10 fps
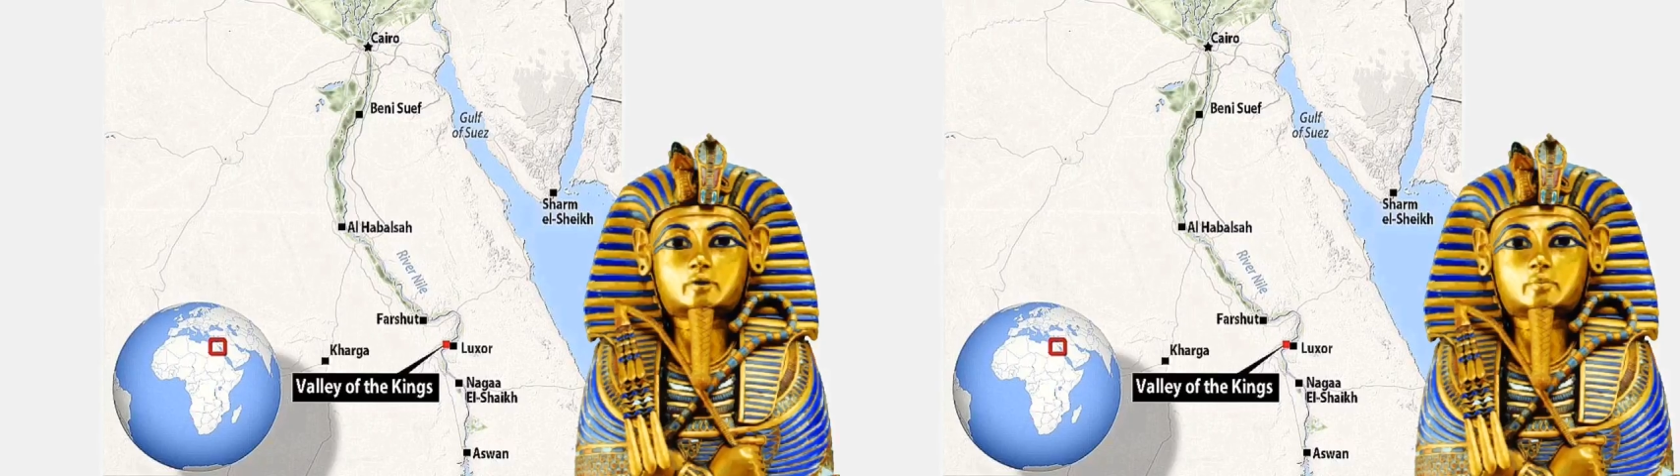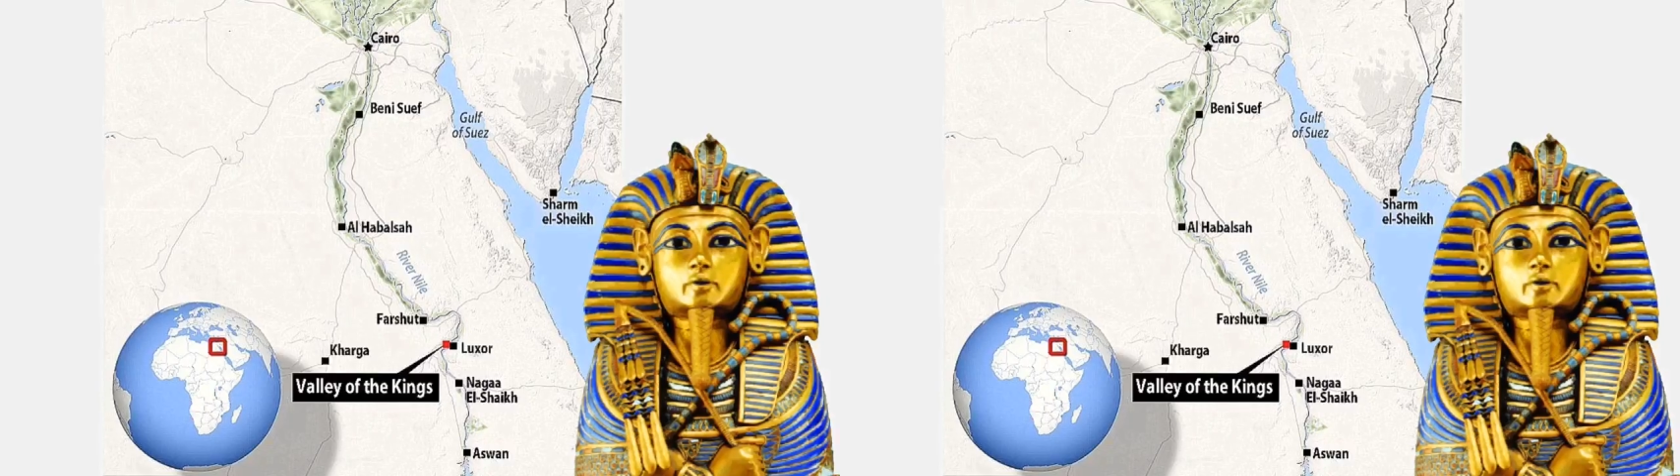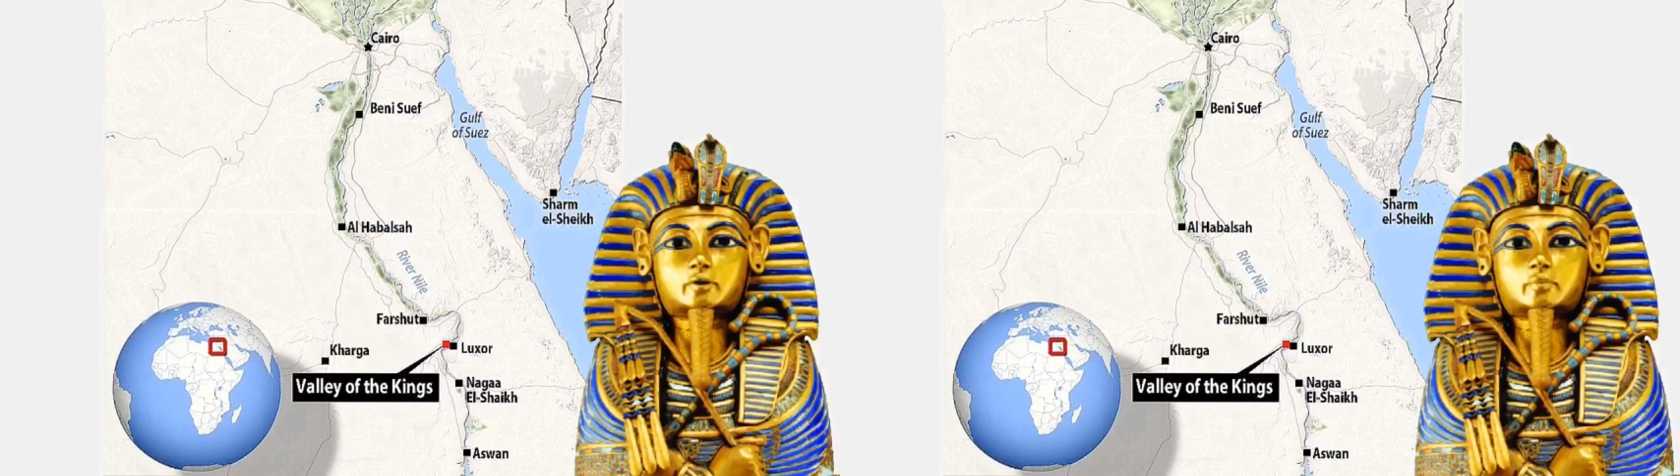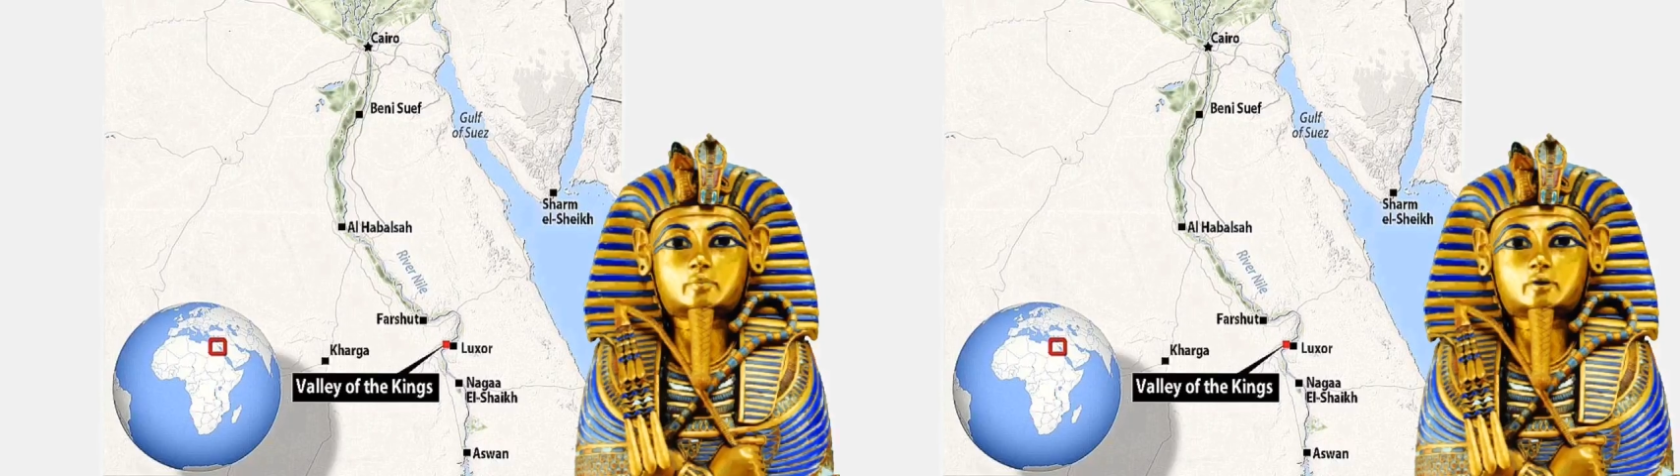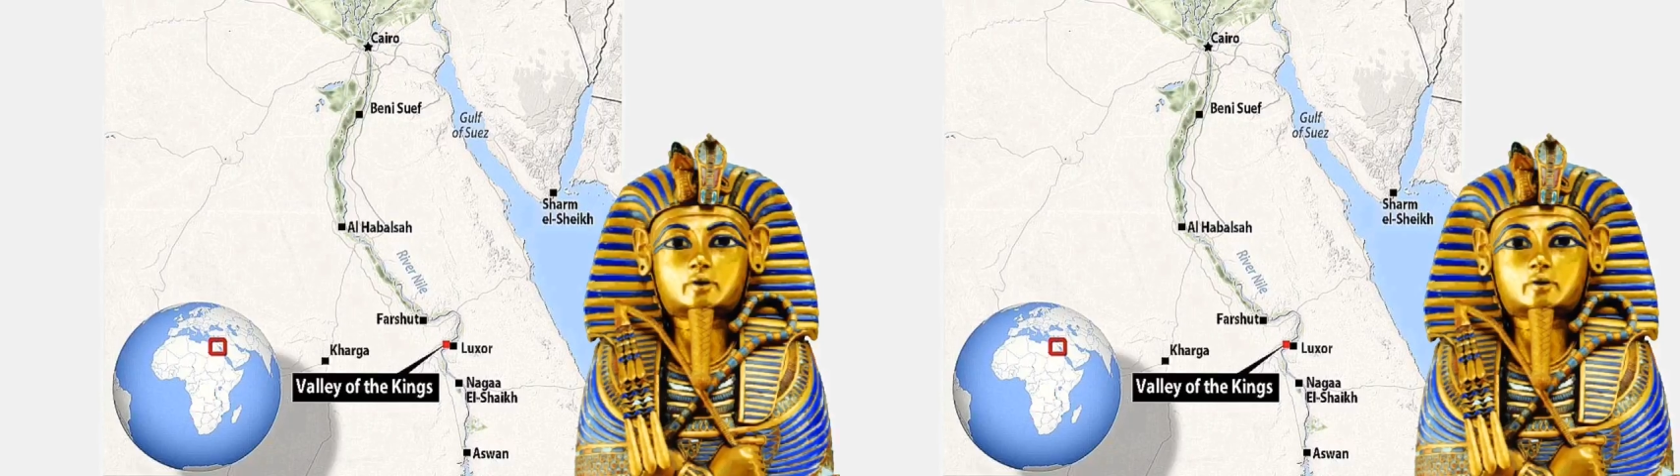pyramid
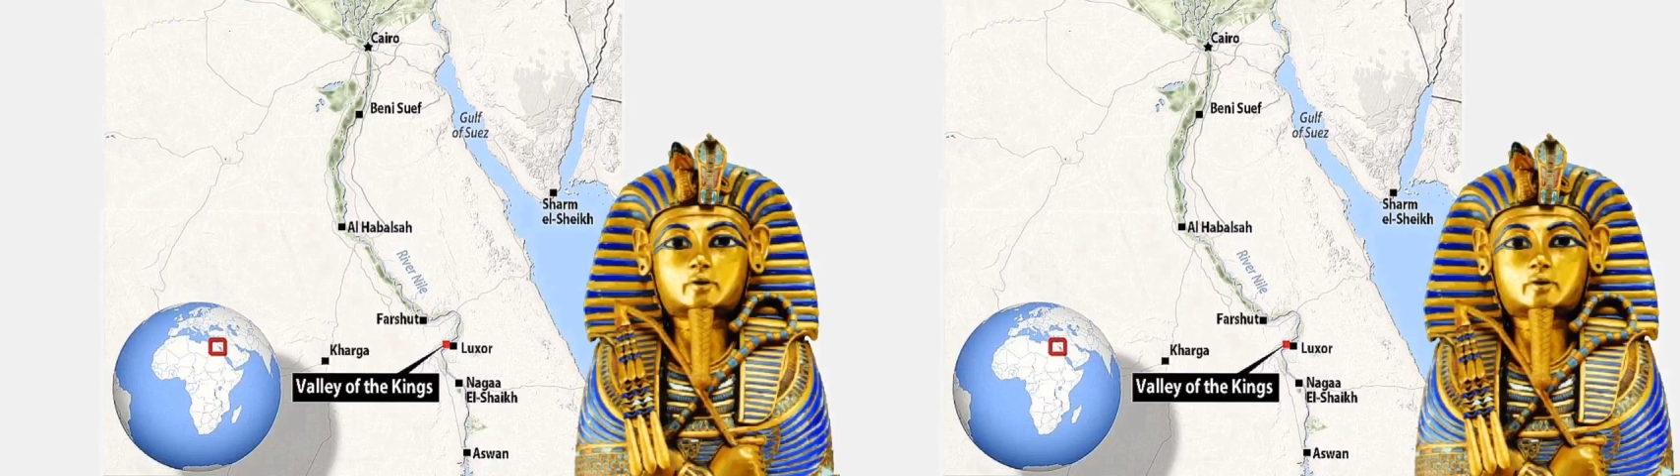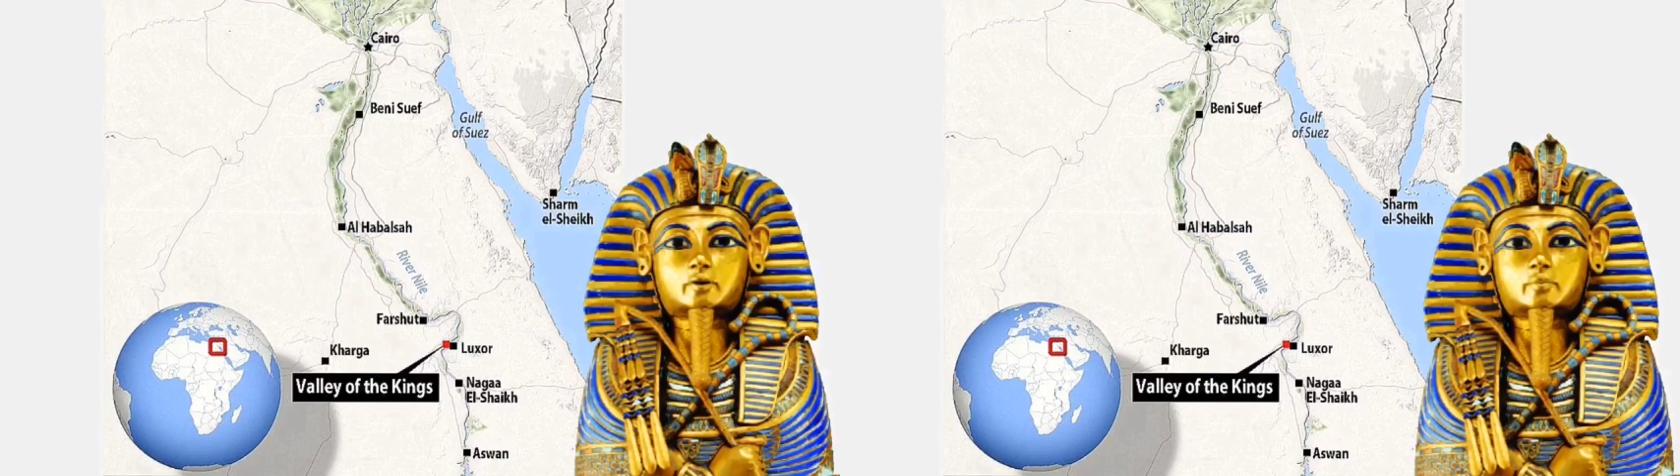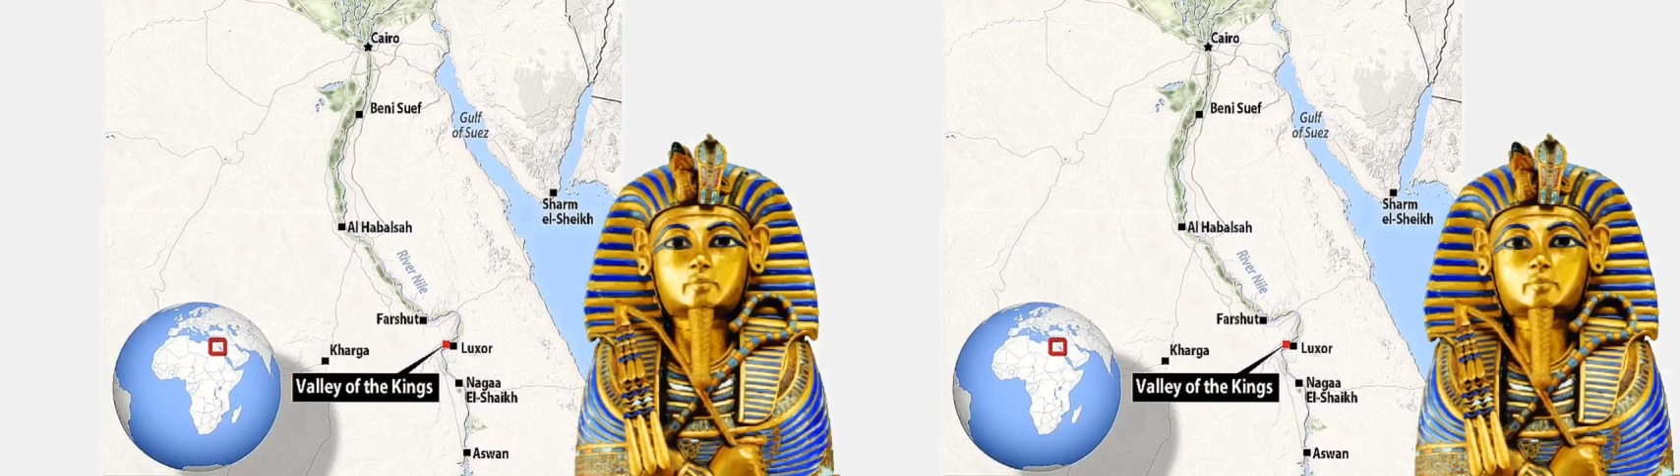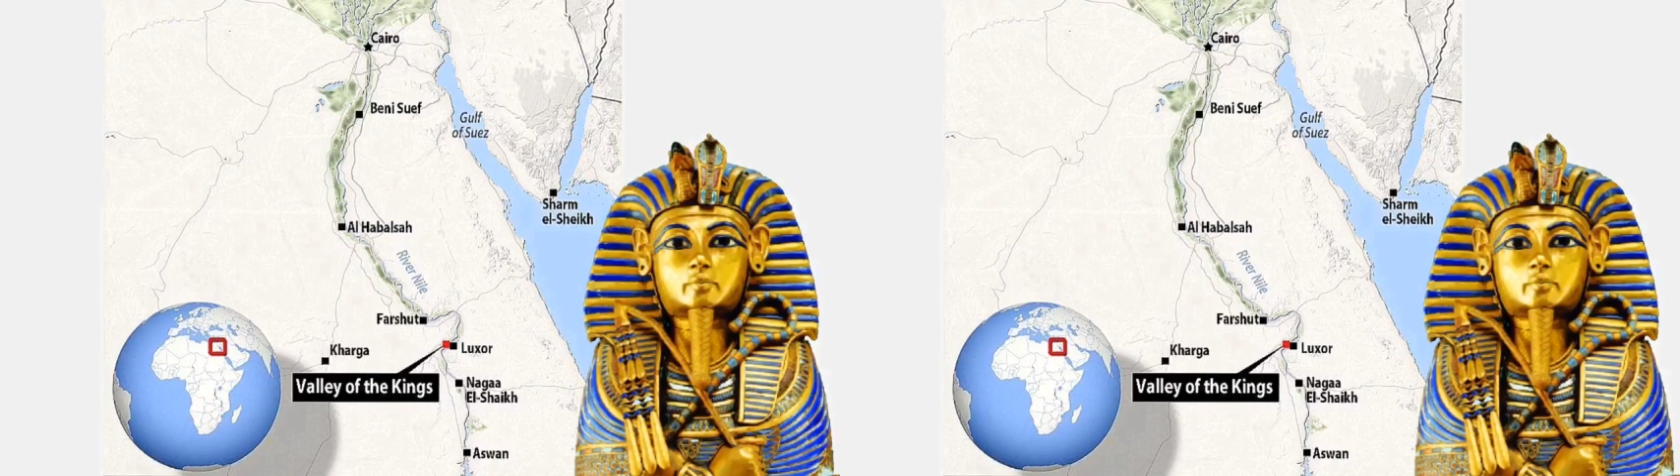in Egypt,